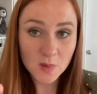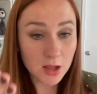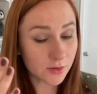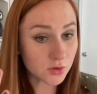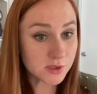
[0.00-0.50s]

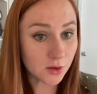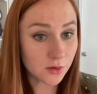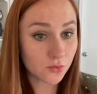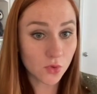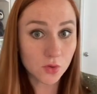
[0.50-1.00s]
And there's
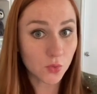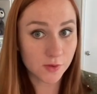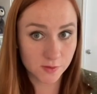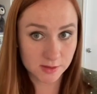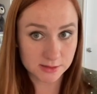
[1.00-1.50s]
nothing wrong
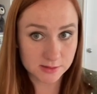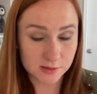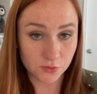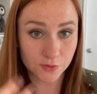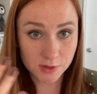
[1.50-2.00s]
with this.
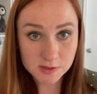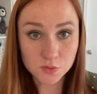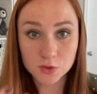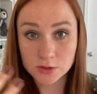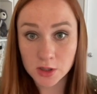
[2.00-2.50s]
So
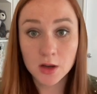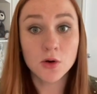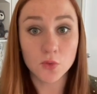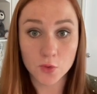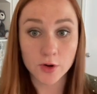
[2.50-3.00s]
this will
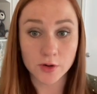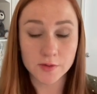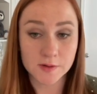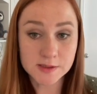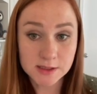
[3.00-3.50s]
work.
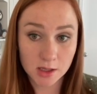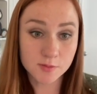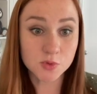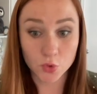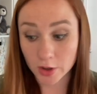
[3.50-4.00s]
These
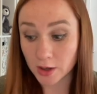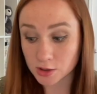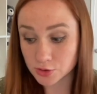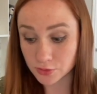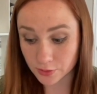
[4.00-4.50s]
names were
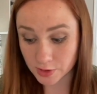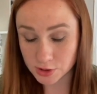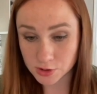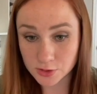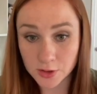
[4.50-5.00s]
actually
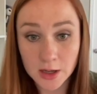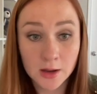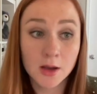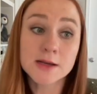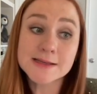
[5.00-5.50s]
registered.
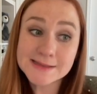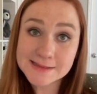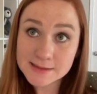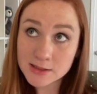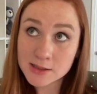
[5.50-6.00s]

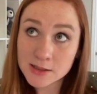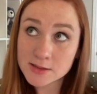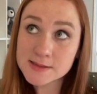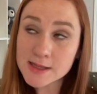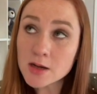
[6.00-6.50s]

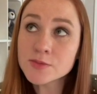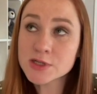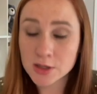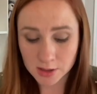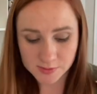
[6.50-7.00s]
So,
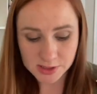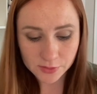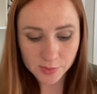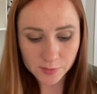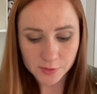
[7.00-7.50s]
sometimes, I
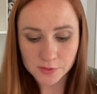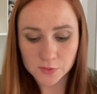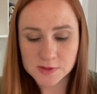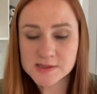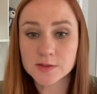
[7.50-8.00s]
remember there
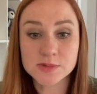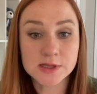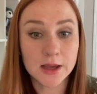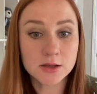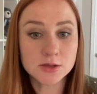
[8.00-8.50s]
was some
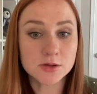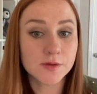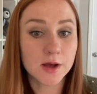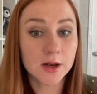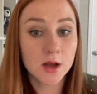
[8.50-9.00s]

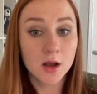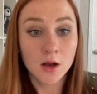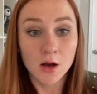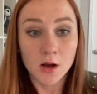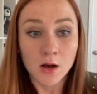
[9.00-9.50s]
scandal that
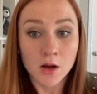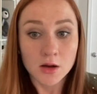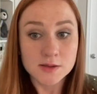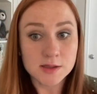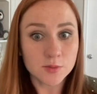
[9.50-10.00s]

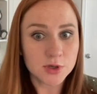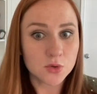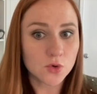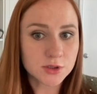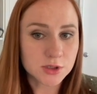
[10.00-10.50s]

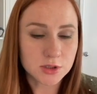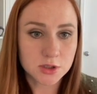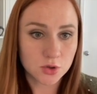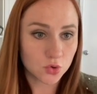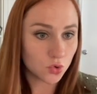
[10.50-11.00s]
somebody wanted
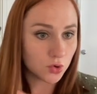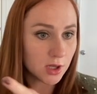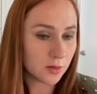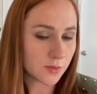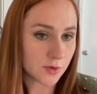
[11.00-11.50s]
to
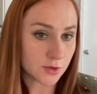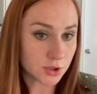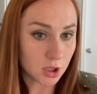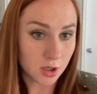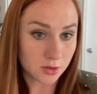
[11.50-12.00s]
name their
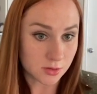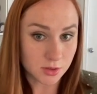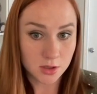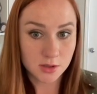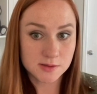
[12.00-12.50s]

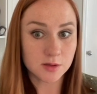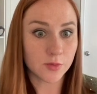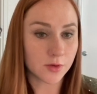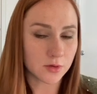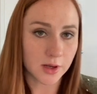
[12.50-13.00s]
child
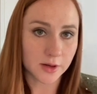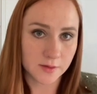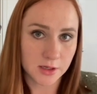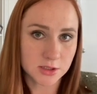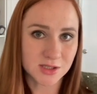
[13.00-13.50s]
something like
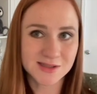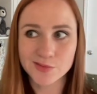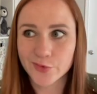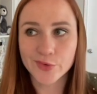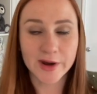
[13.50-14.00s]
that, just
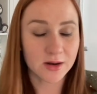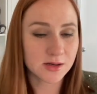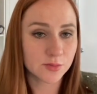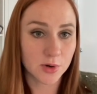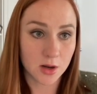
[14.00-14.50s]
some
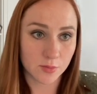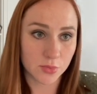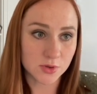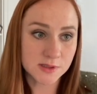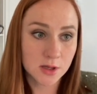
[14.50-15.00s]
random
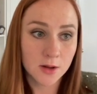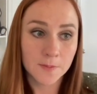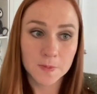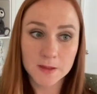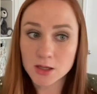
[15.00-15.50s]
numbers.
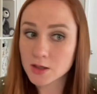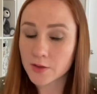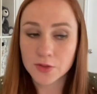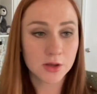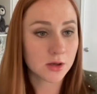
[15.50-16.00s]
And
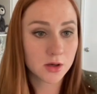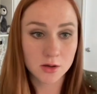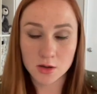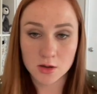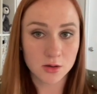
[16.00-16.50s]
I think
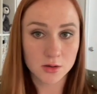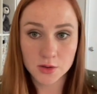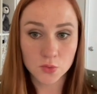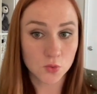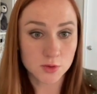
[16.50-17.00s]

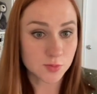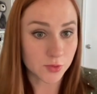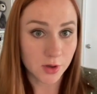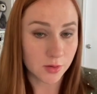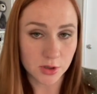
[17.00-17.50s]
it was
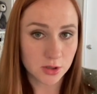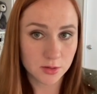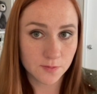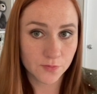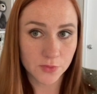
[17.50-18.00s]
prohibited.